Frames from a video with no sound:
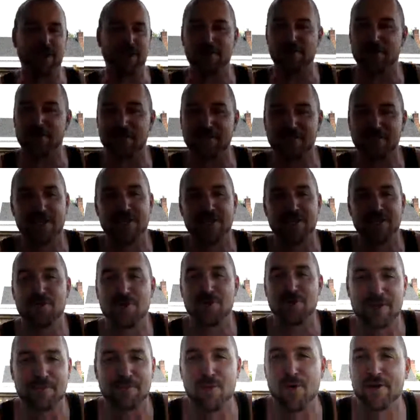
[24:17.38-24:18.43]
to let you continue
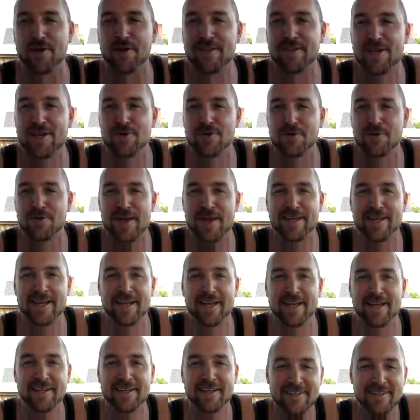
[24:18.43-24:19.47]
with the point that you were
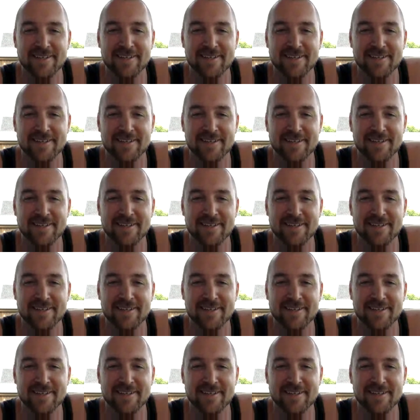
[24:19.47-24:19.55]
making.